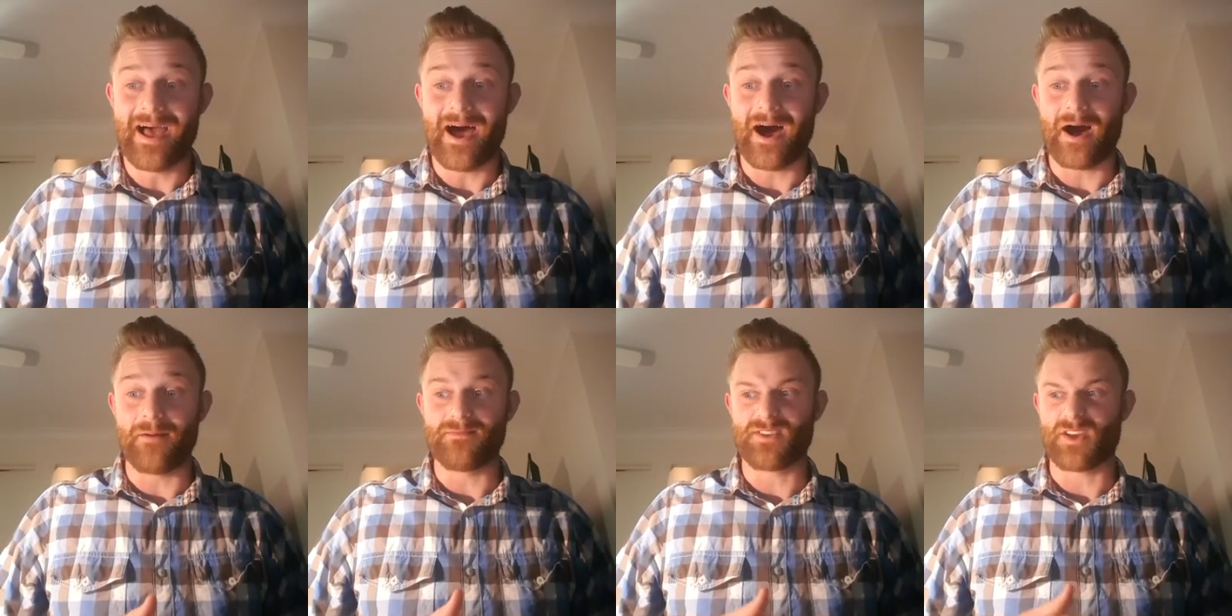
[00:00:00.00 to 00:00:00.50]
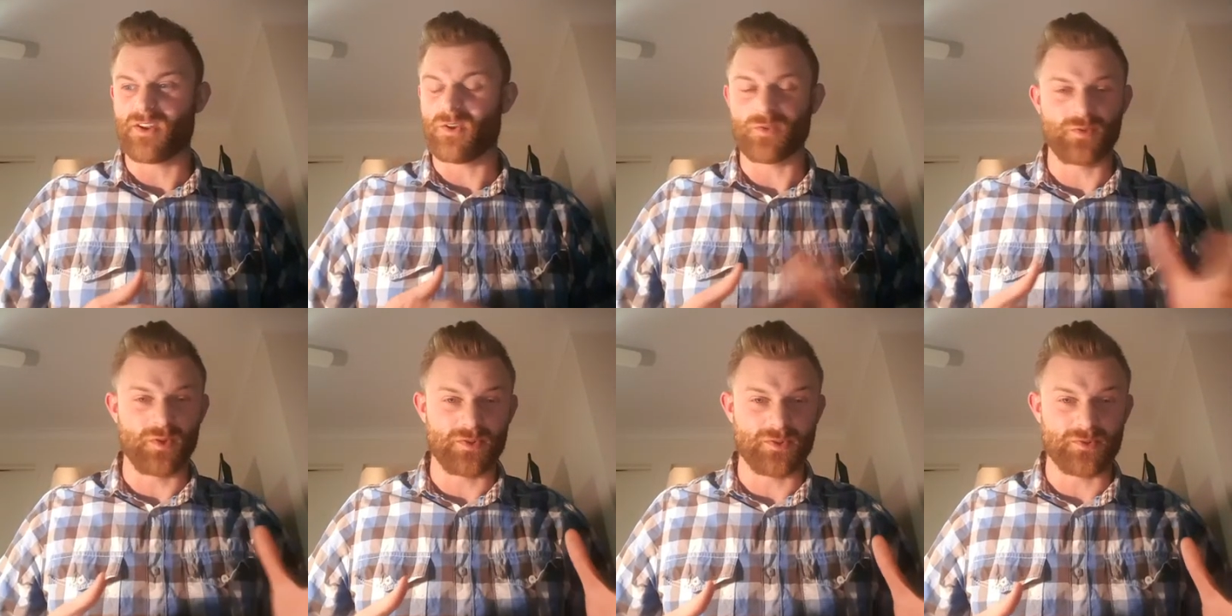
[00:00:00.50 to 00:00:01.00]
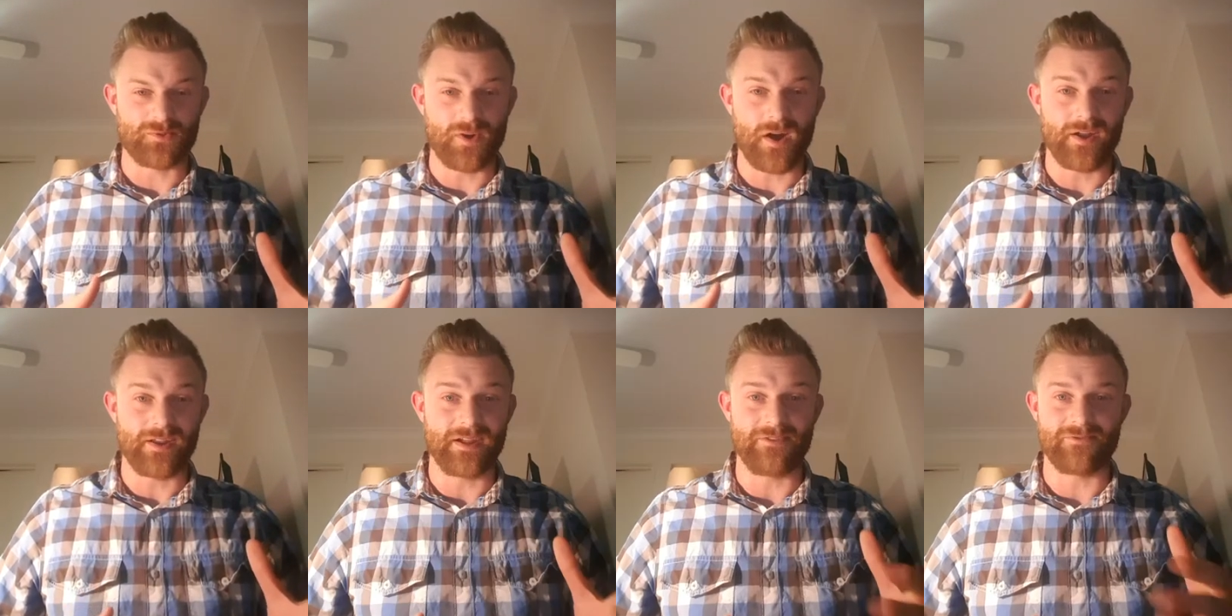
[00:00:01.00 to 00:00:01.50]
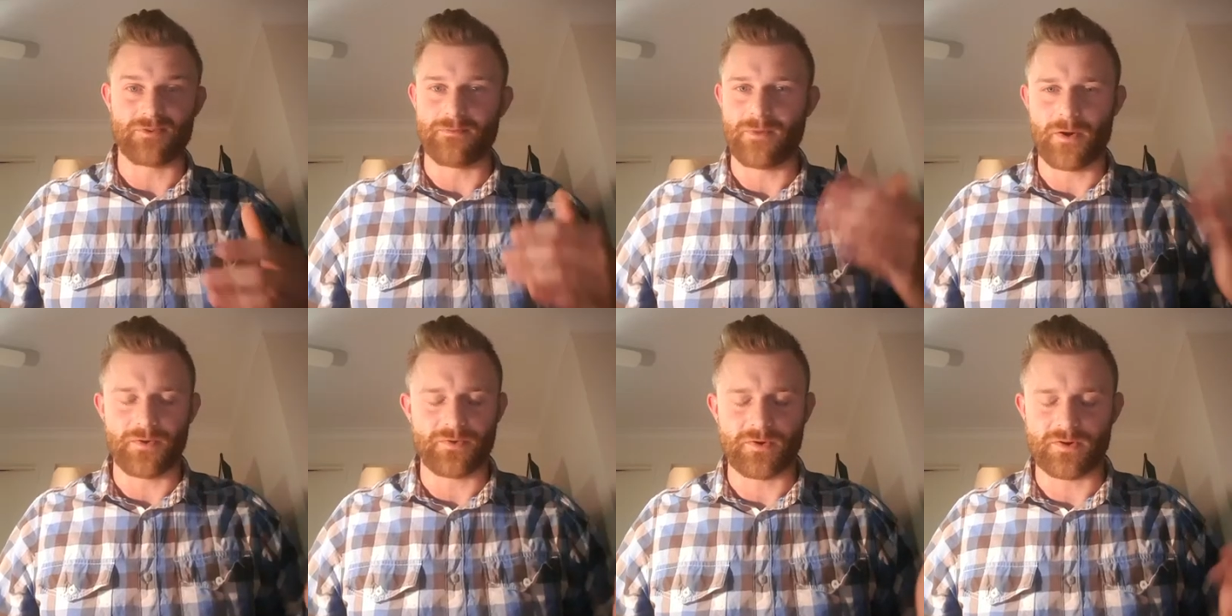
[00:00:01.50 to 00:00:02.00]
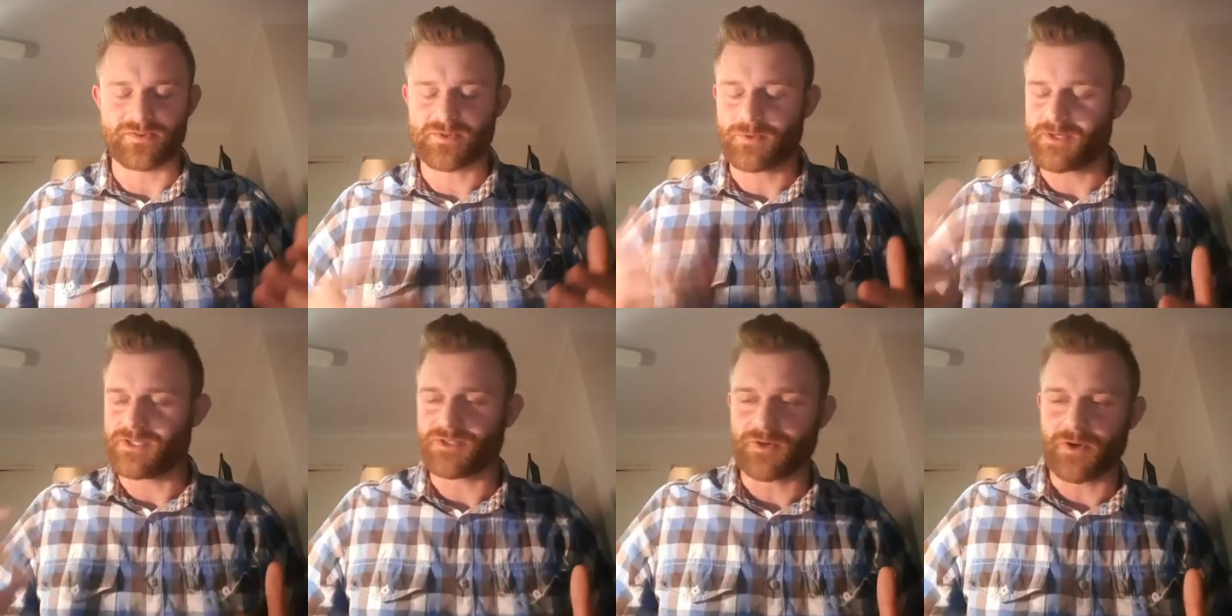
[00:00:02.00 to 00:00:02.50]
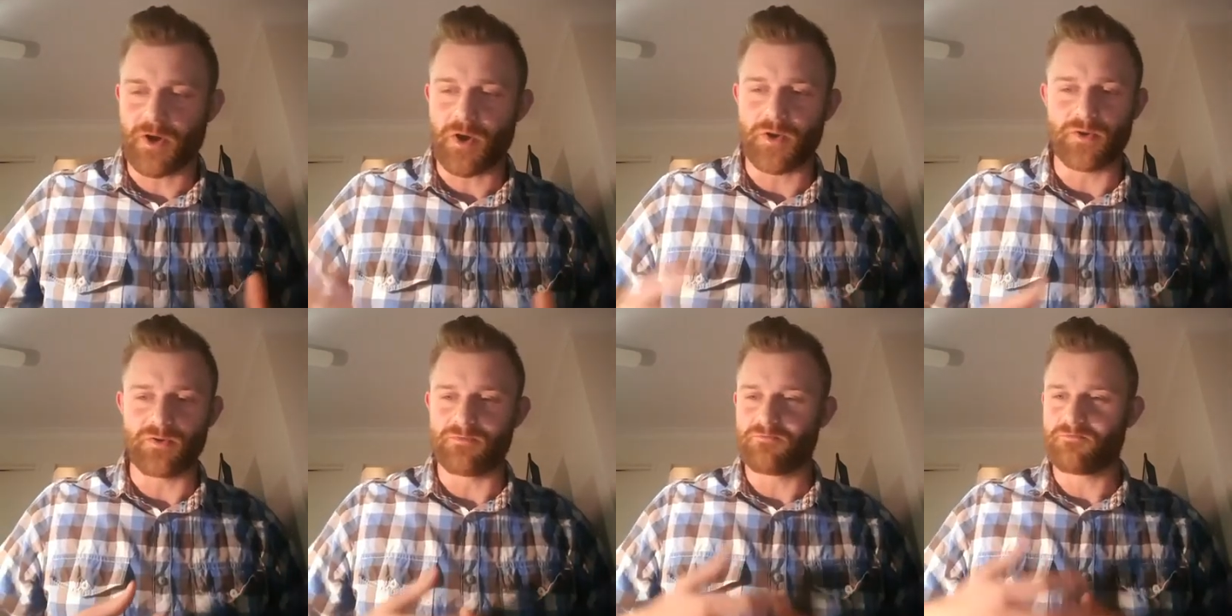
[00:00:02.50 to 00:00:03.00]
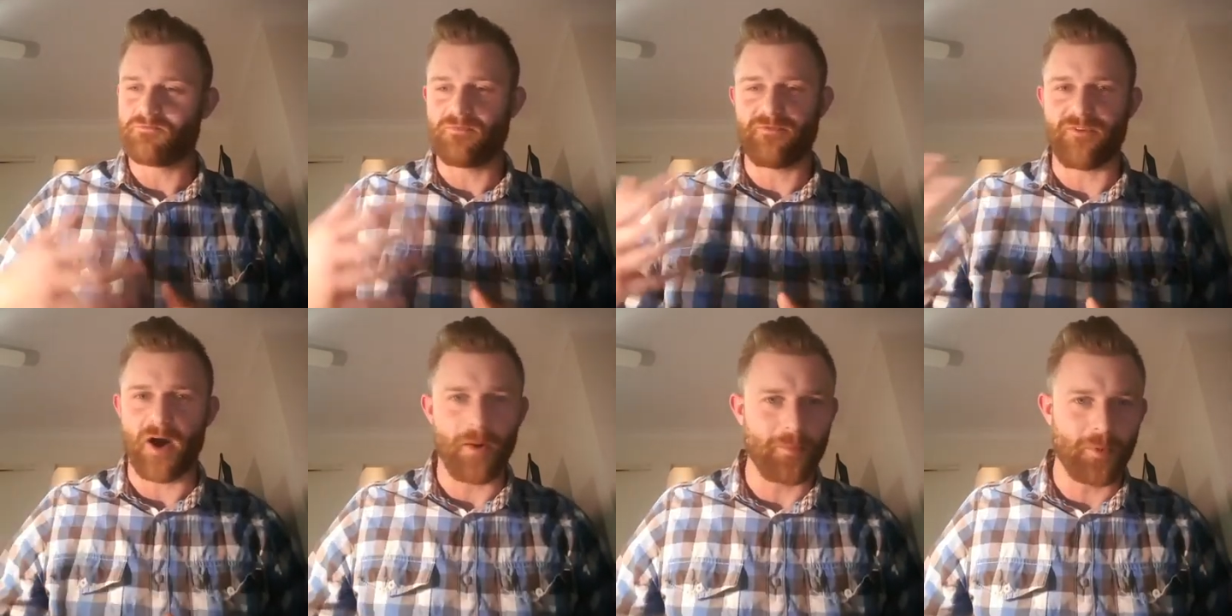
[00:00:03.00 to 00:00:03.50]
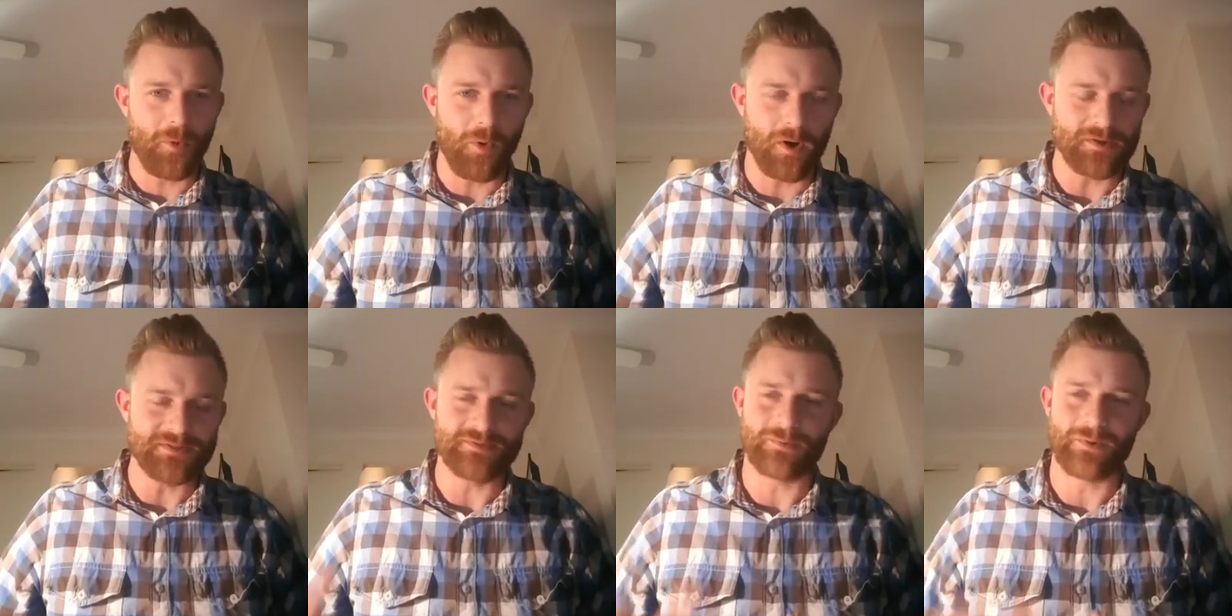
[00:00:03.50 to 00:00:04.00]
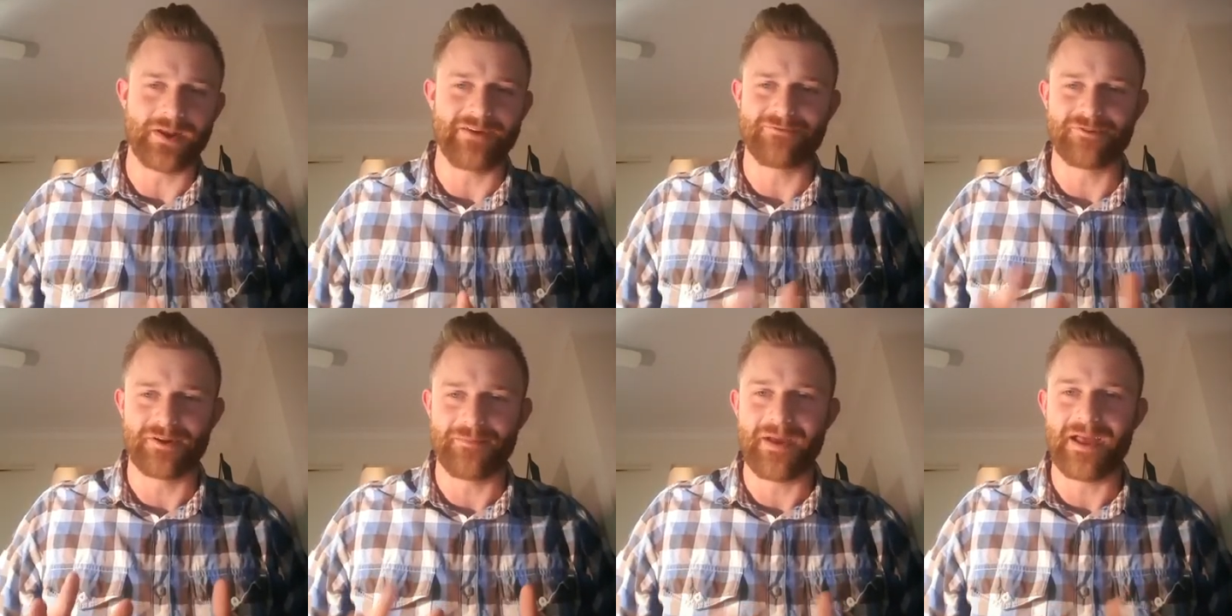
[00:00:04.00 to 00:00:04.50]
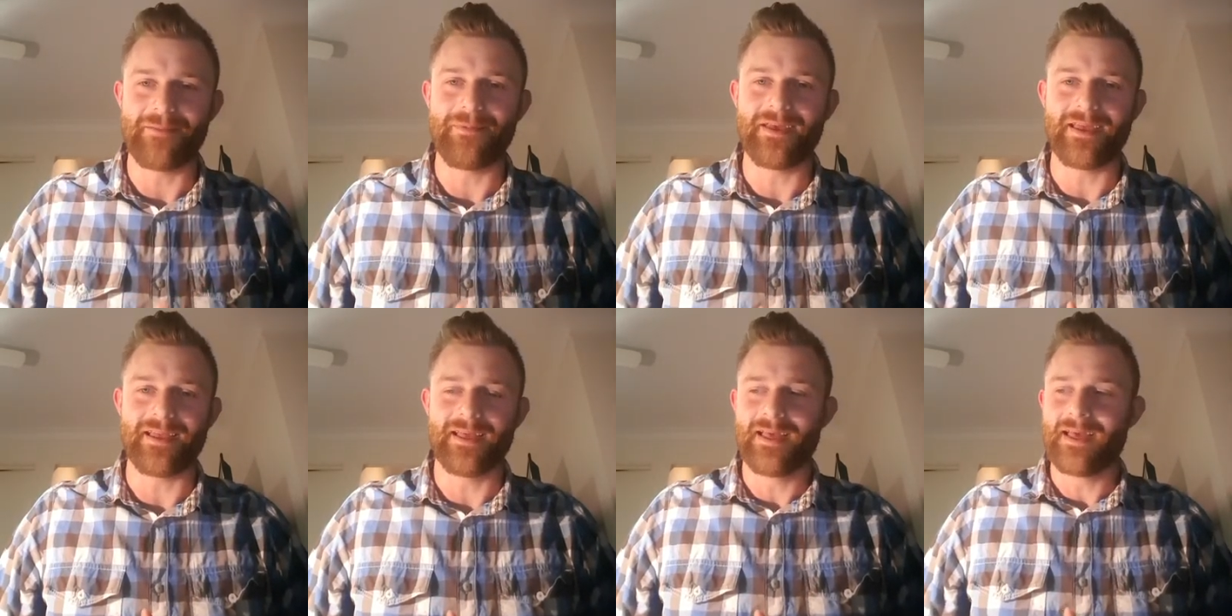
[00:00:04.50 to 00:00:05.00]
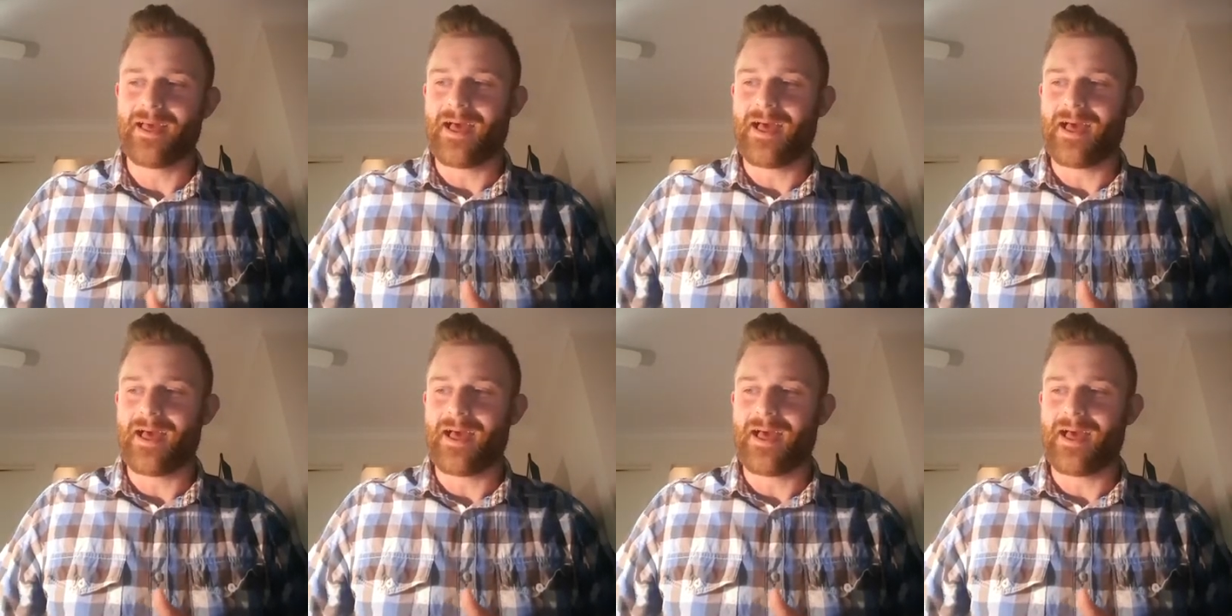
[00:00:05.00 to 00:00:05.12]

Um, done all sorts of riding from motocross to enduro, farm quads, whatever it may be.